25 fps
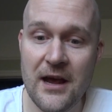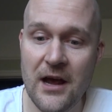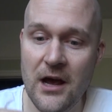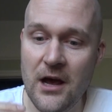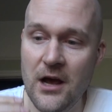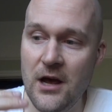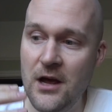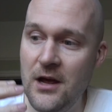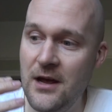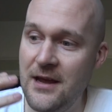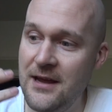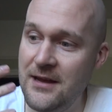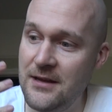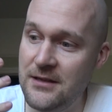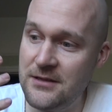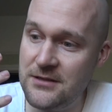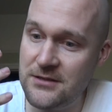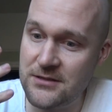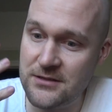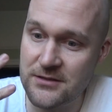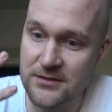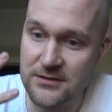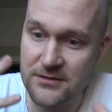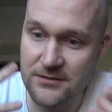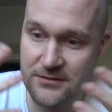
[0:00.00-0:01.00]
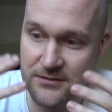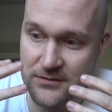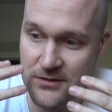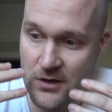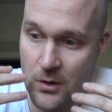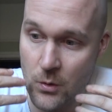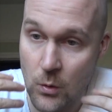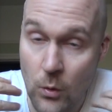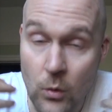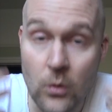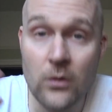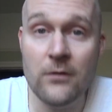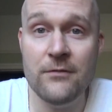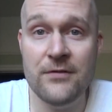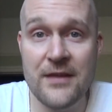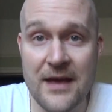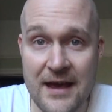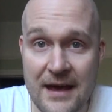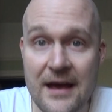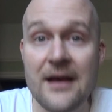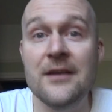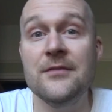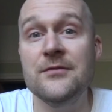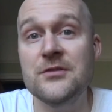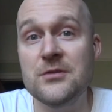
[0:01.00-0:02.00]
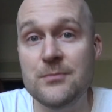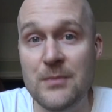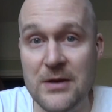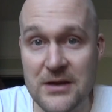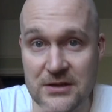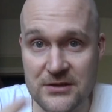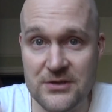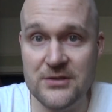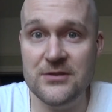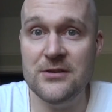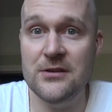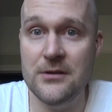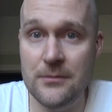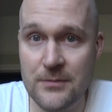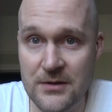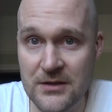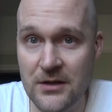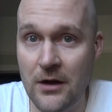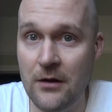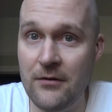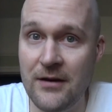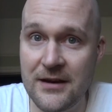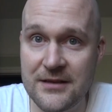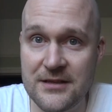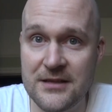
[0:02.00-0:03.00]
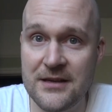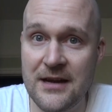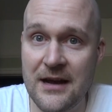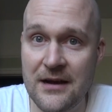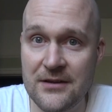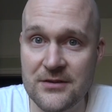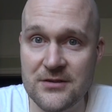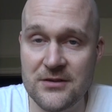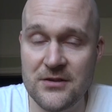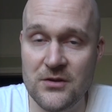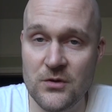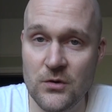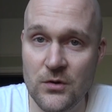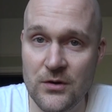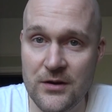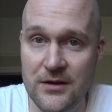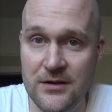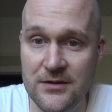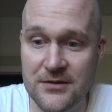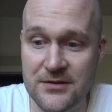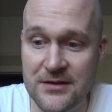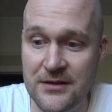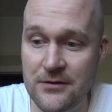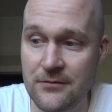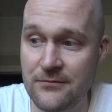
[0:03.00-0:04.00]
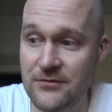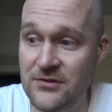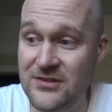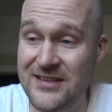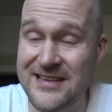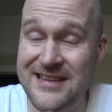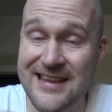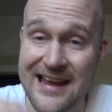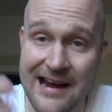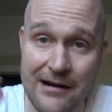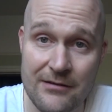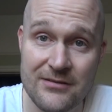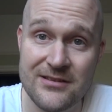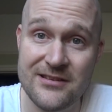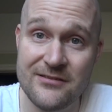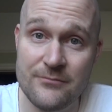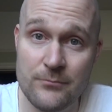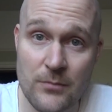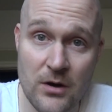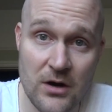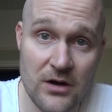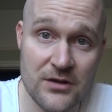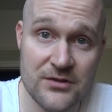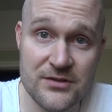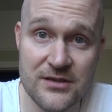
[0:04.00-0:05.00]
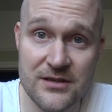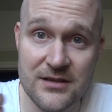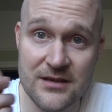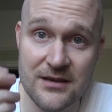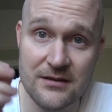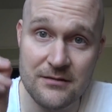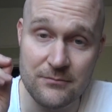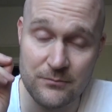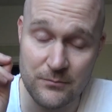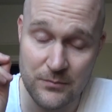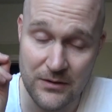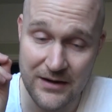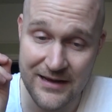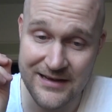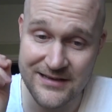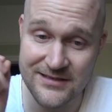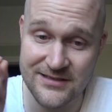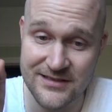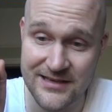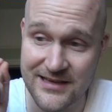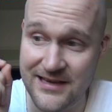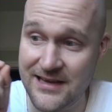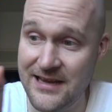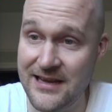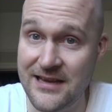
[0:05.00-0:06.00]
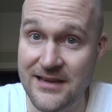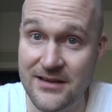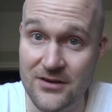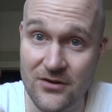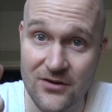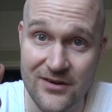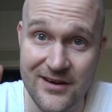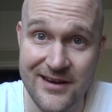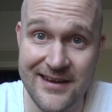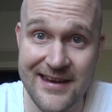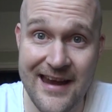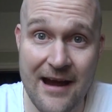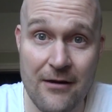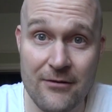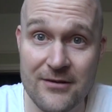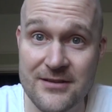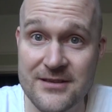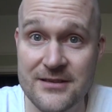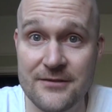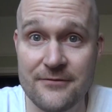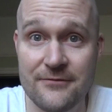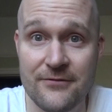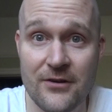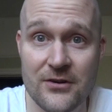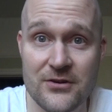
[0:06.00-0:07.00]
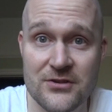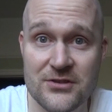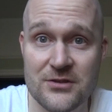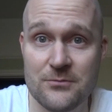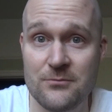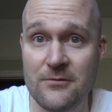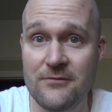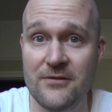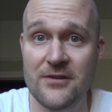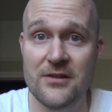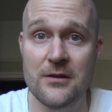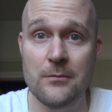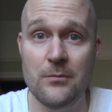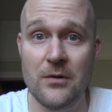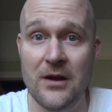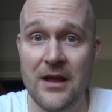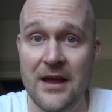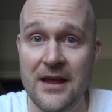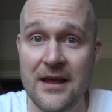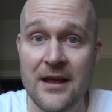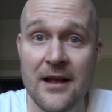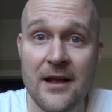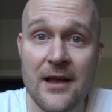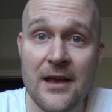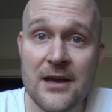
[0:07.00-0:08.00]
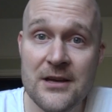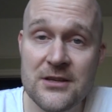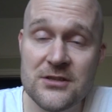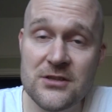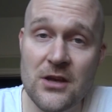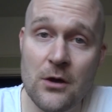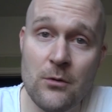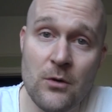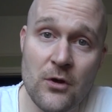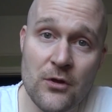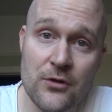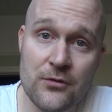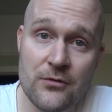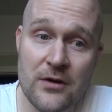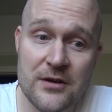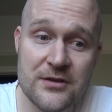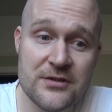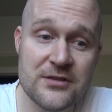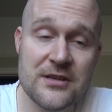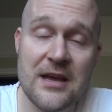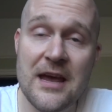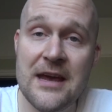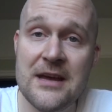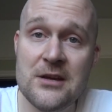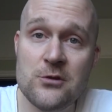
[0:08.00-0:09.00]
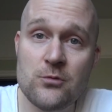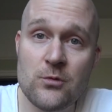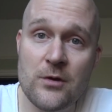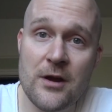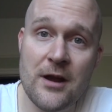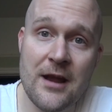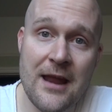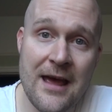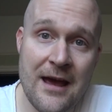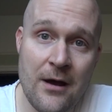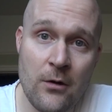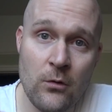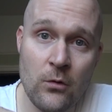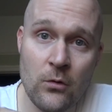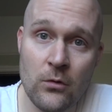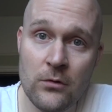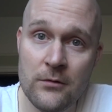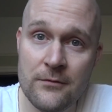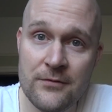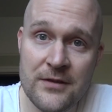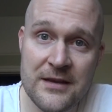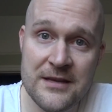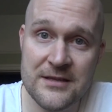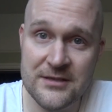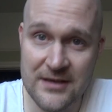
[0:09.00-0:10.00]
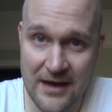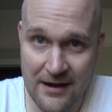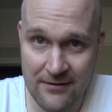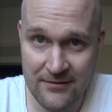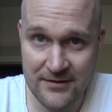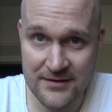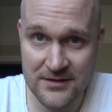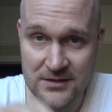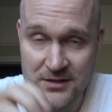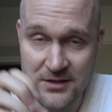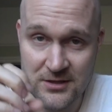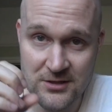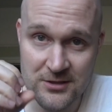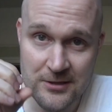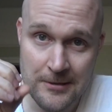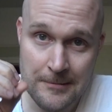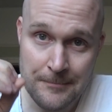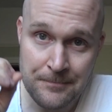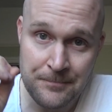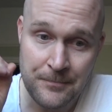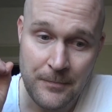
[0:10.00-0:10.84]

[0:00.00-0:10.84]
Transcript: Uh, it's you know all of their speech is going to be directed out to the audience and obviously narrative martin plays a key kind of narrative function within the play so a thrust stage would allow all of these characters